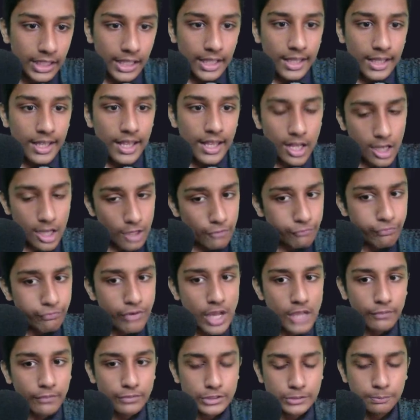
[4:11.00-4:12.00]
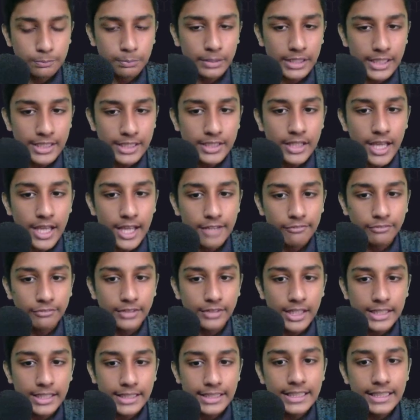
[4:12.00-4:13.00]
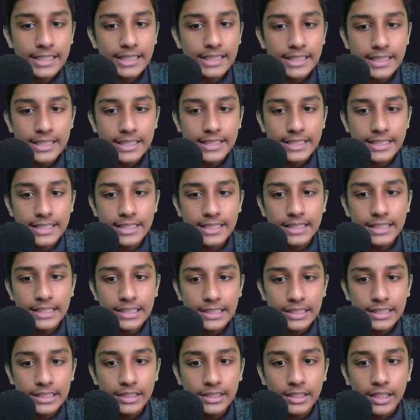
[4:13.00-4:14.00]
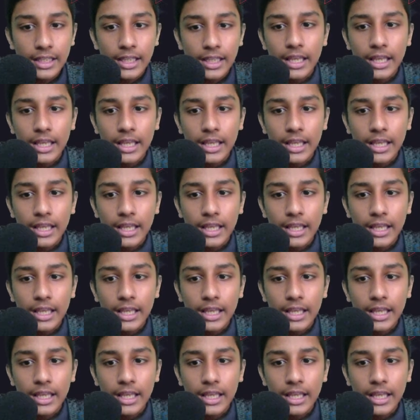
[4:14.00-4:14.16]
f5 was played, and we had de,